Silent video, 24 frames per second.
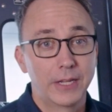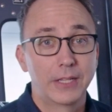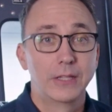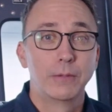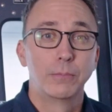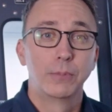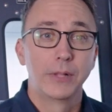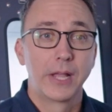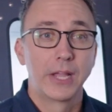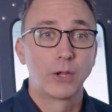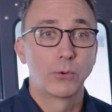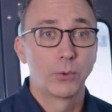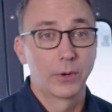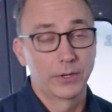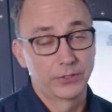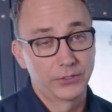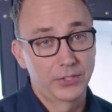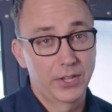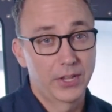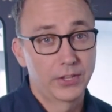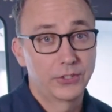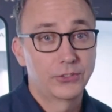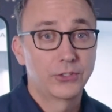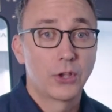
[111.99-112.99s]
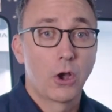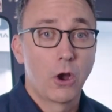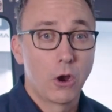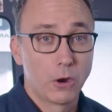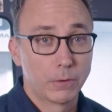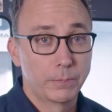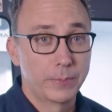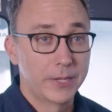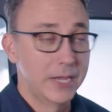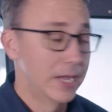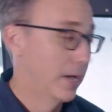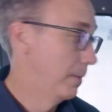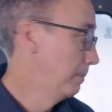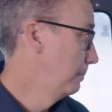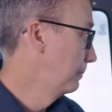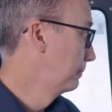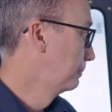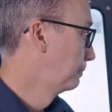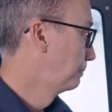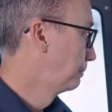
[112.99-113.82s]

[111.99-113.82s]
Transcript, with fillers: in the blank where it says RPM.